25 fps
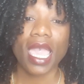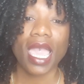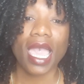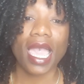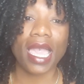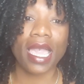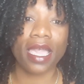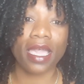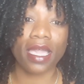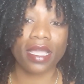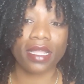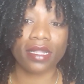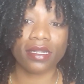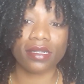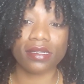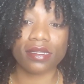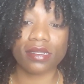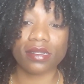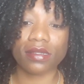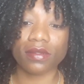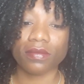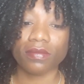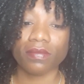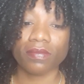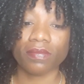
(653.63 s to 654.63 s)

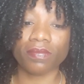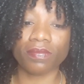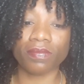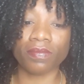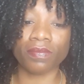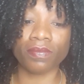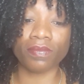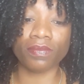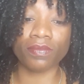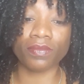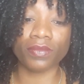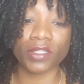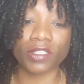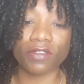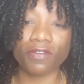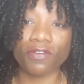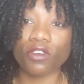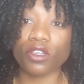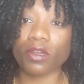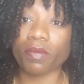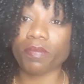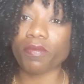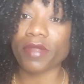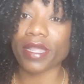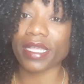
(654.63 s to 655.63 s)
And for
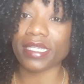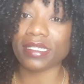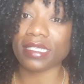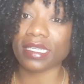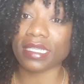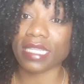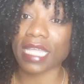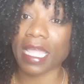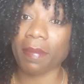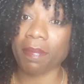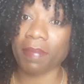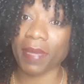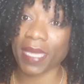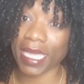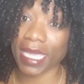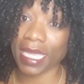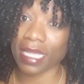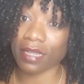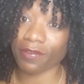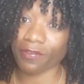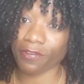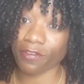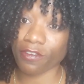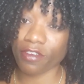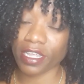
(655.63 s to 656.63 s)
the price that I paid
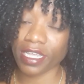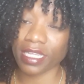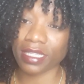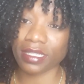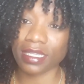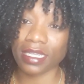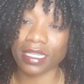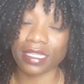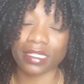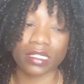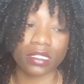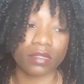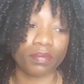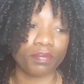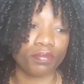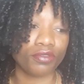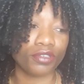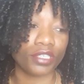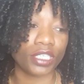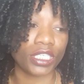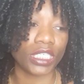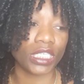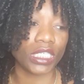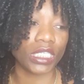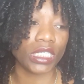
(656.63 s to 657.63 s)
for it, it's
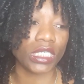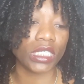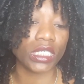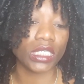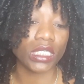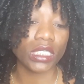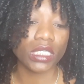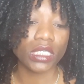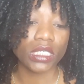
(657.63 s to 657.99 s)
pretty